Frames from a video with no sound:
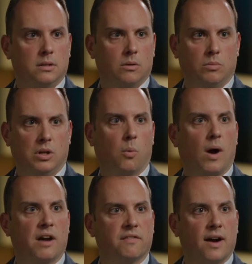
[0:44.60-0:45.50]

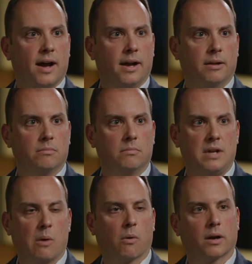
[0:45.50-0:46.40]
Wi-Fi
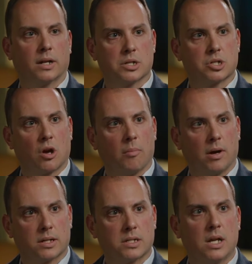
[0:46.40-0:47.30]
network in a
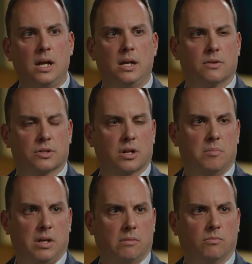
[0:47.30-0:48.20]
Starbucks, there's going to
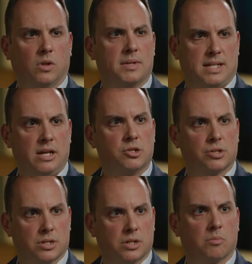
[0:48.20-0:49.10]
be
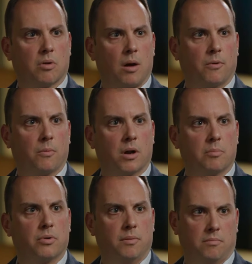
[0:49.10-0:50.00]
limitations that you probably want
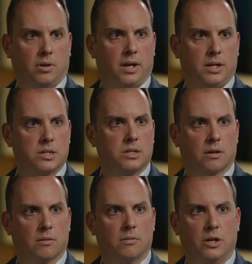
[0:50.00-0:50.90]
to put in place
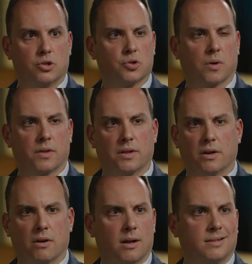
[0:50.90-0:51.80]
to ensure that
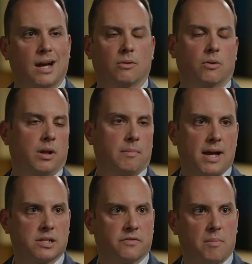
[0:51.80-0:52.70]
they're not downloading
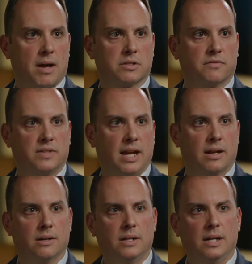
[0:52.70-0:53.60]
massive amounts of
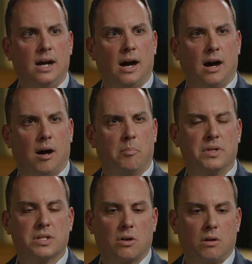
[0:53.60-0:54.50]
data. But
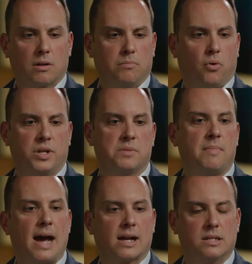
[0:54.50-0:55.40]
this all points
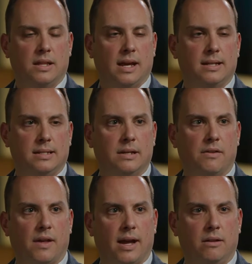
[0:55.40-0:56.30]
back to the idea
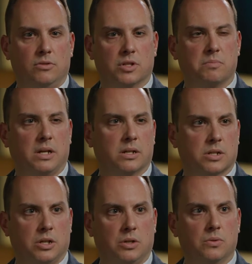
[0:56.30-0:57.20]
that just because
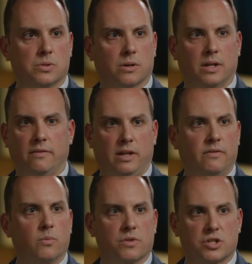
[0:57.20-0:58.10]
a user,
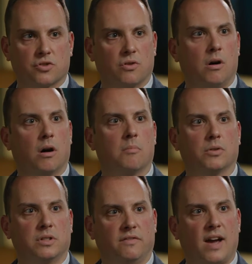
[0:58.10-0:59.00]
even with strong
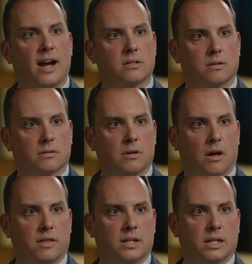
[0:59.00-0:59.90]
multi-factor
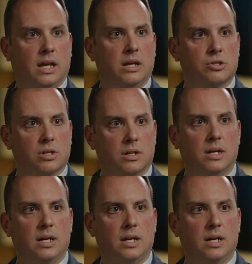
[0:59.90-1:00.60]
authentication,